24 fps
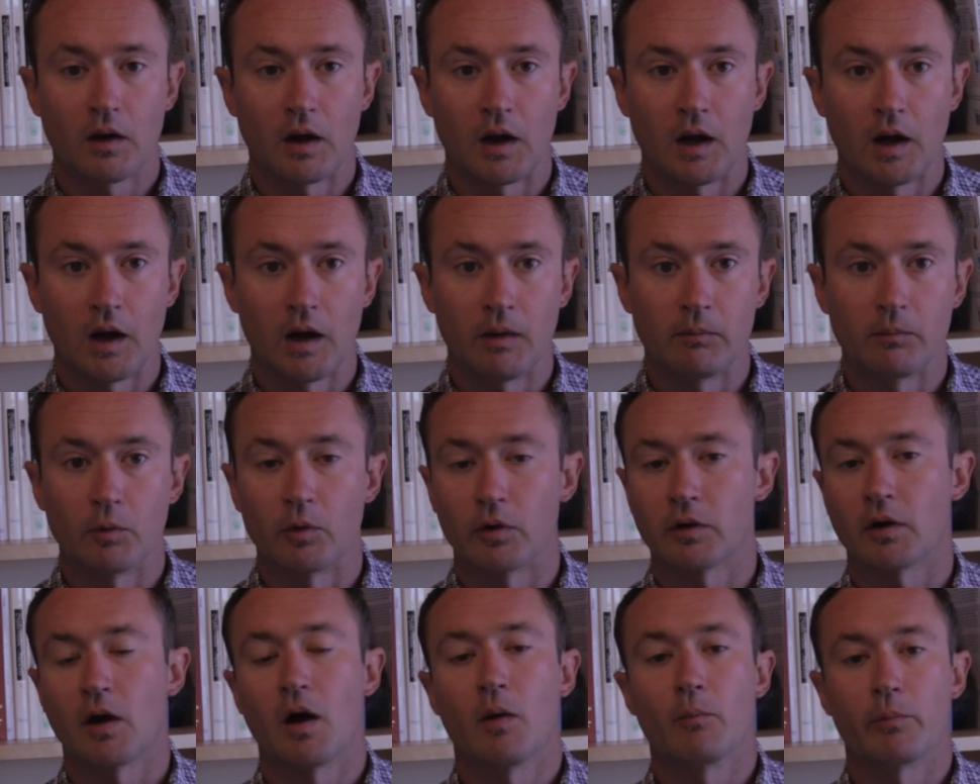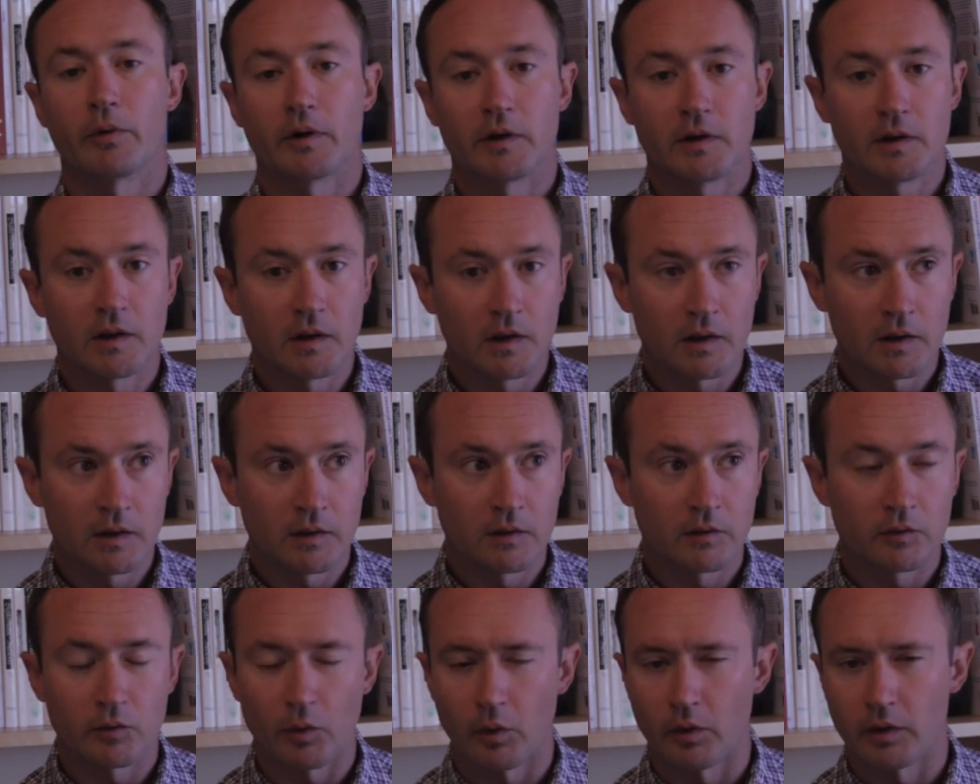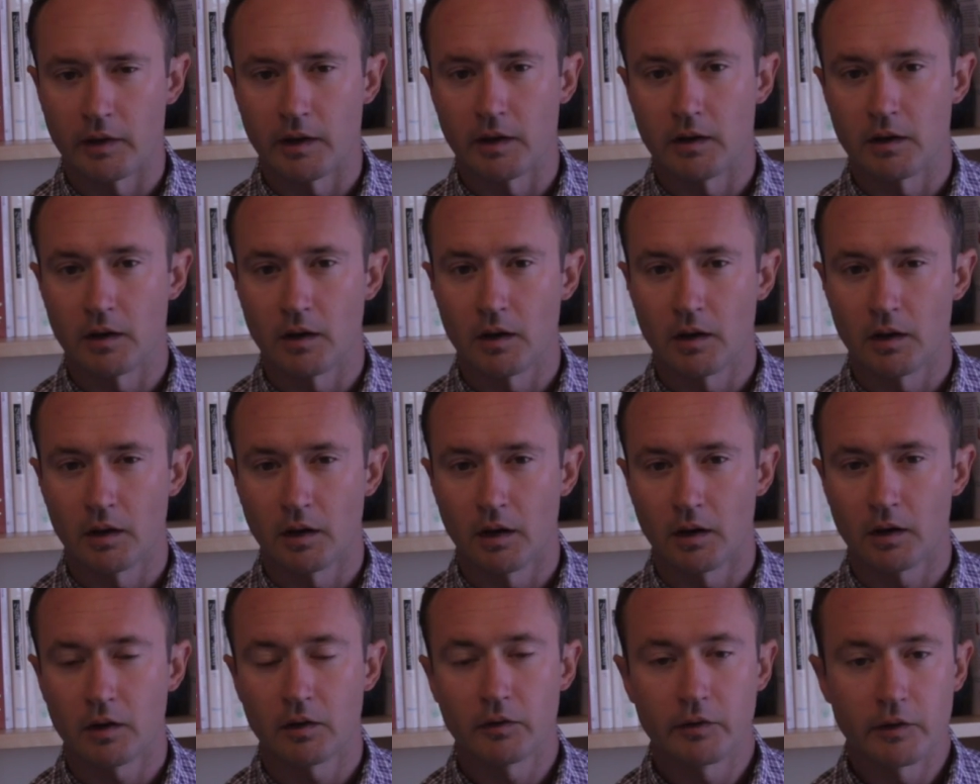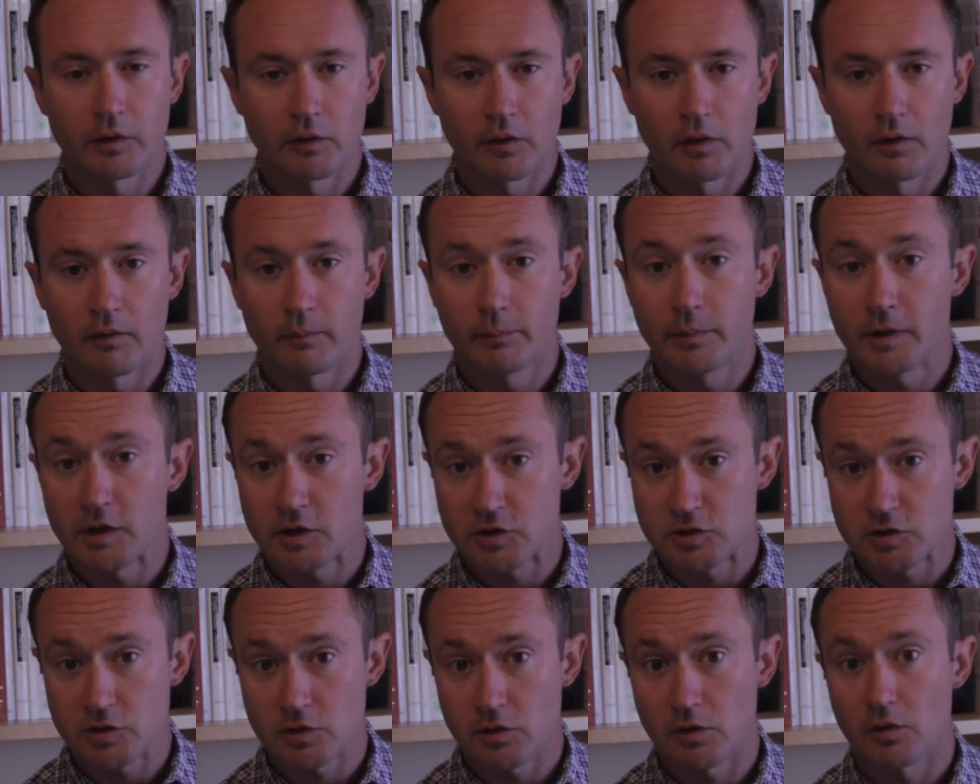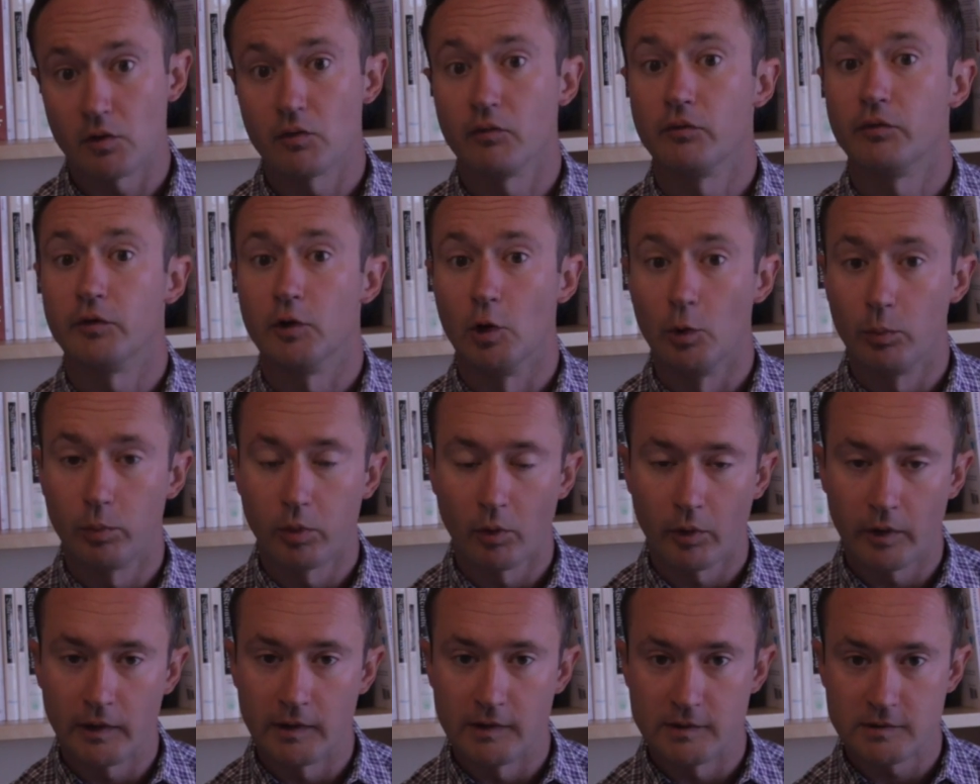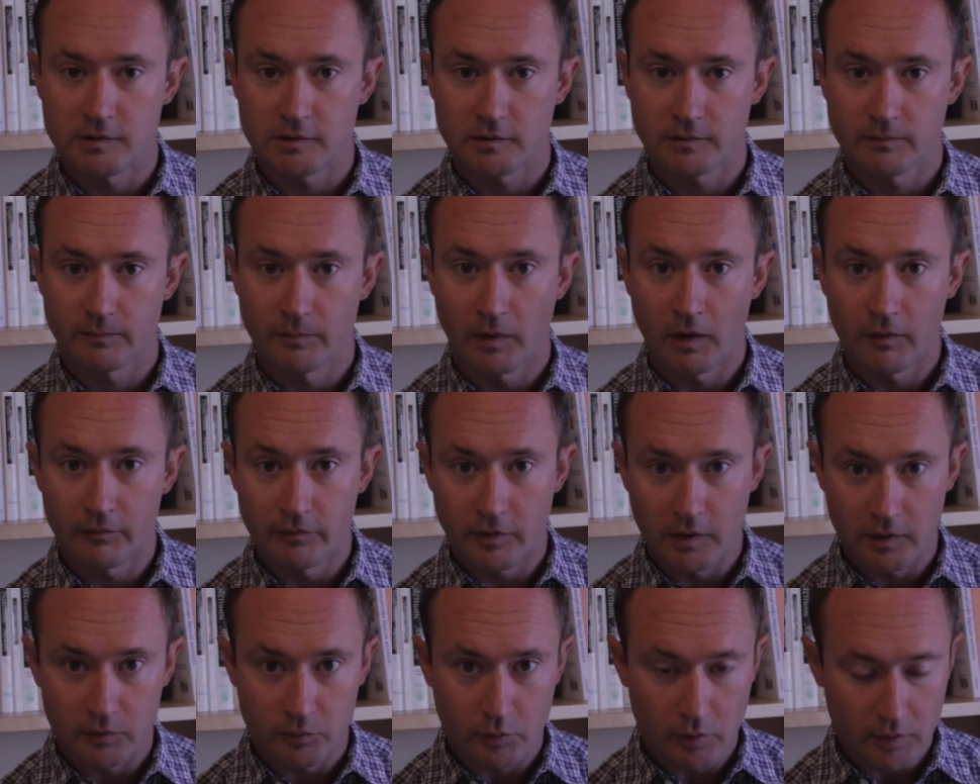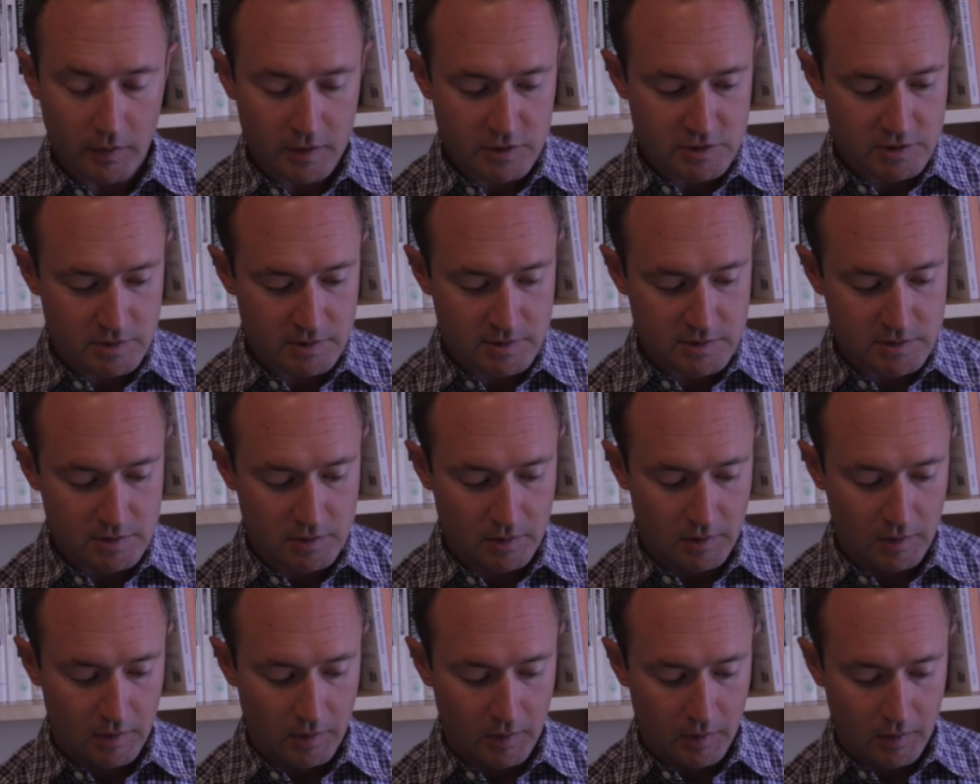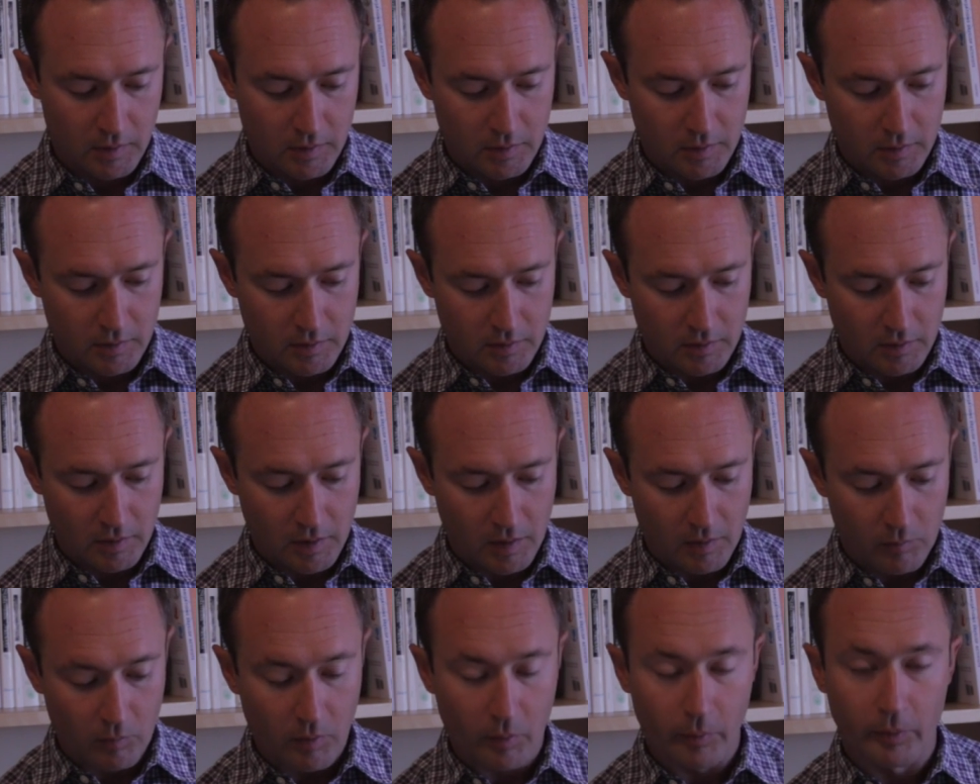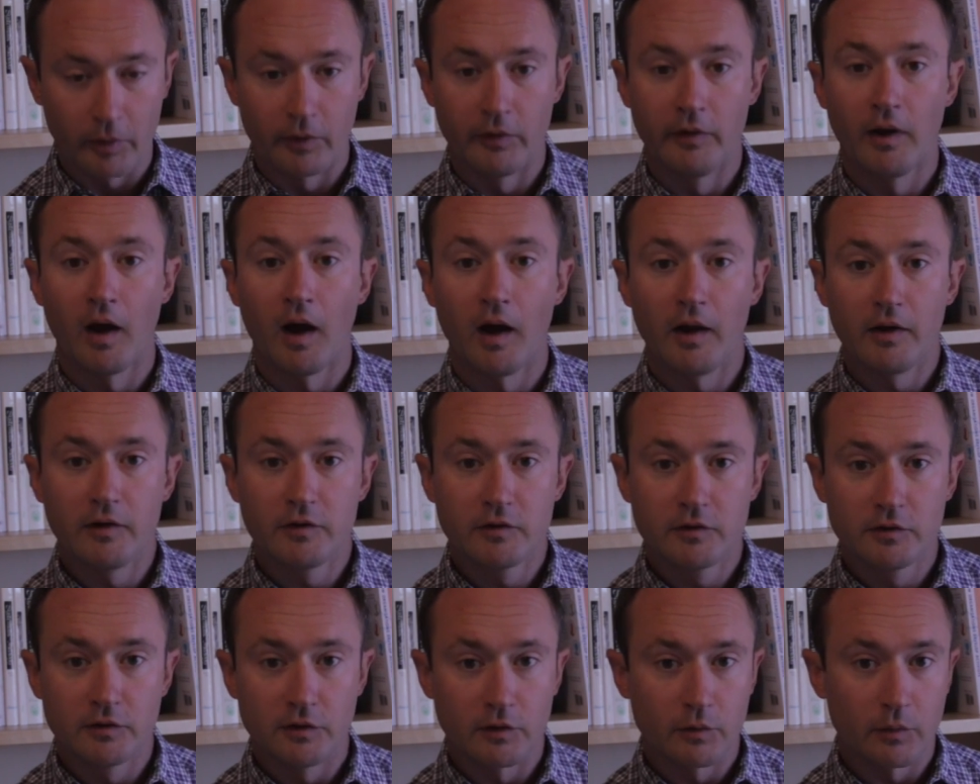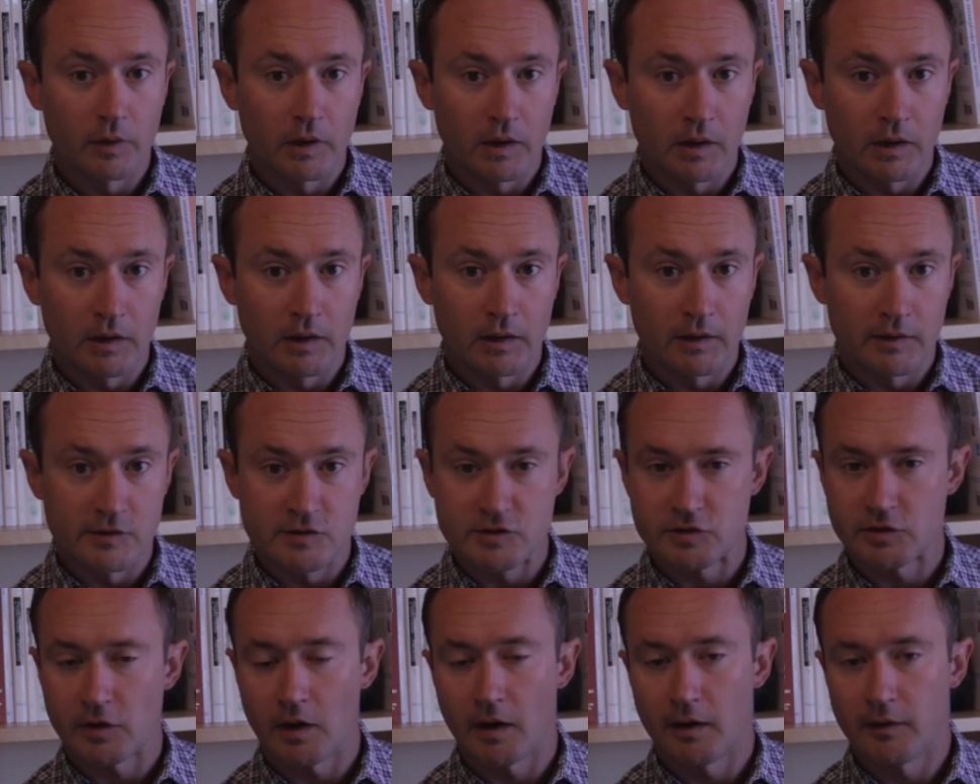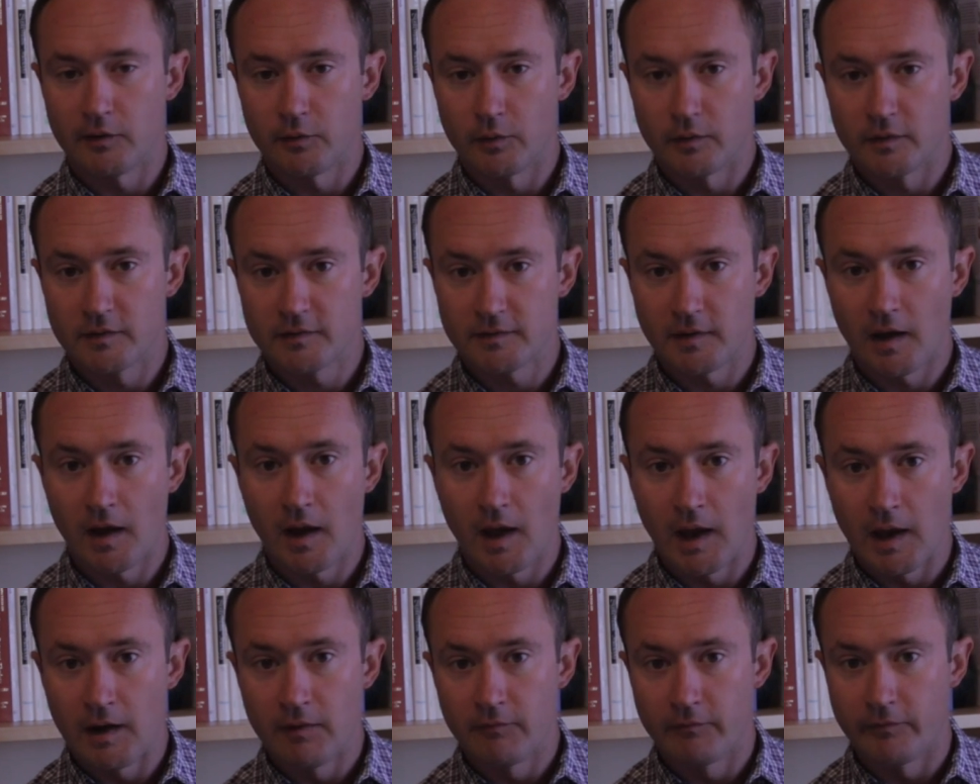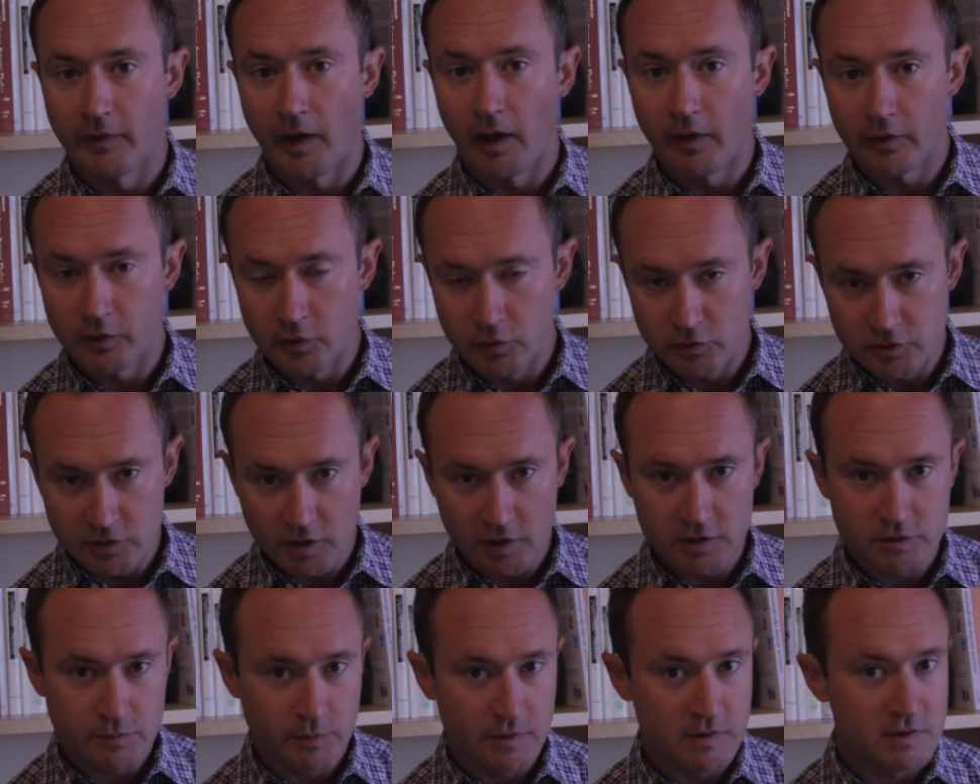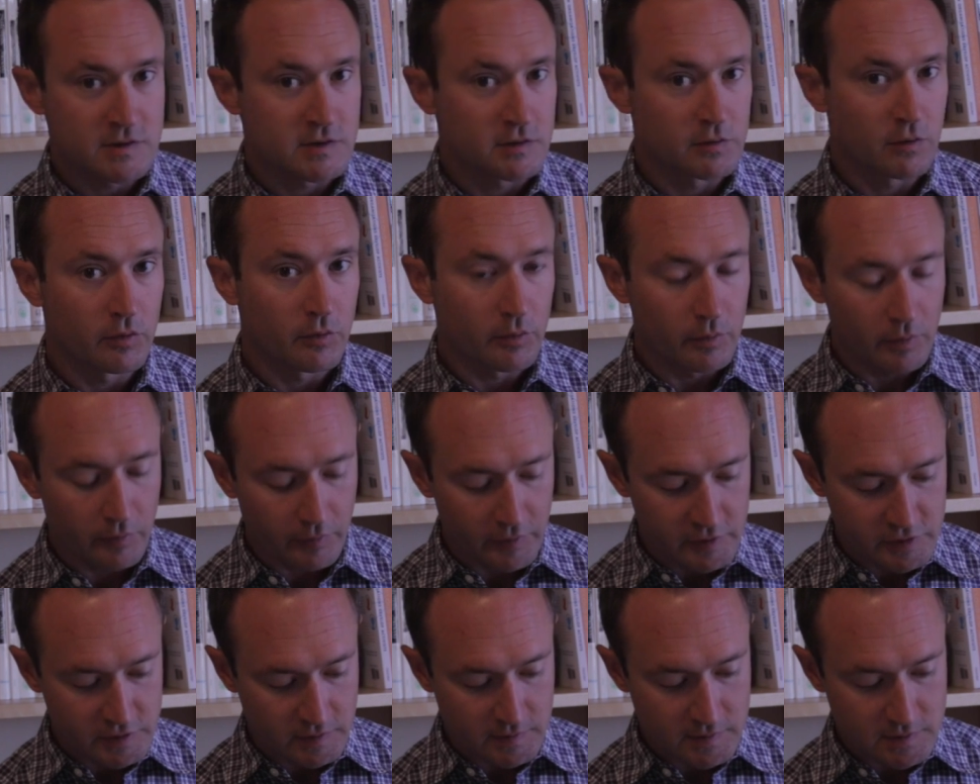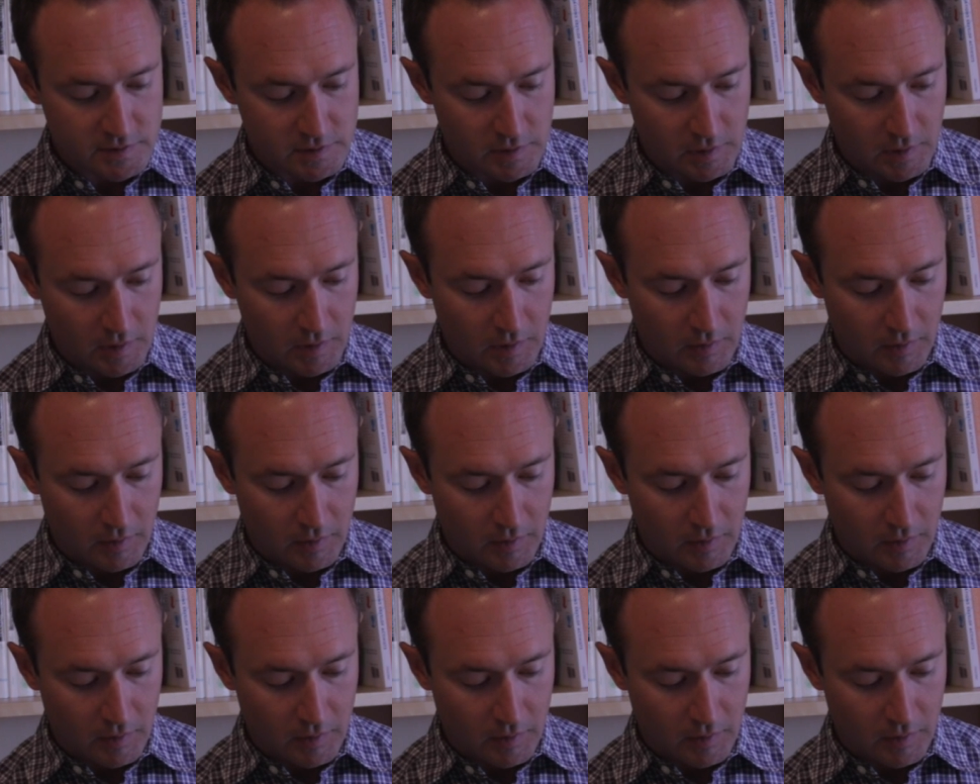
or comprehend or get a clearer picture or viewpoint of these religions. What we're not doing is trying to assign value judgments to the religions.